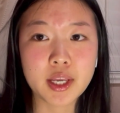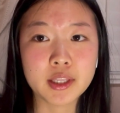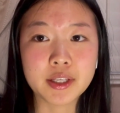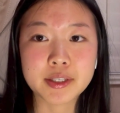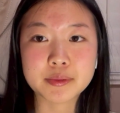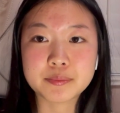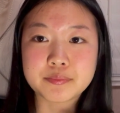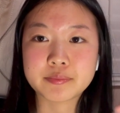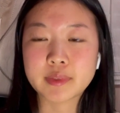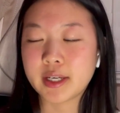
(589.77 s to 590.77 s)
it like
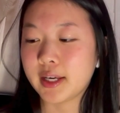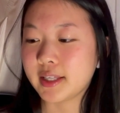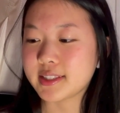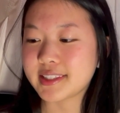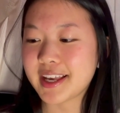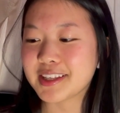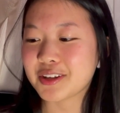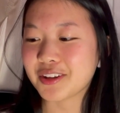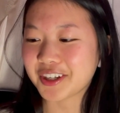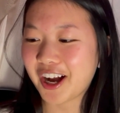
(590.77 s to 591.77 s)
says
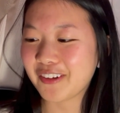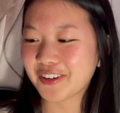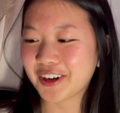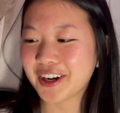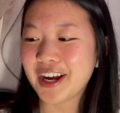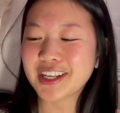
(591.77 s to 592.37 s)
on the cover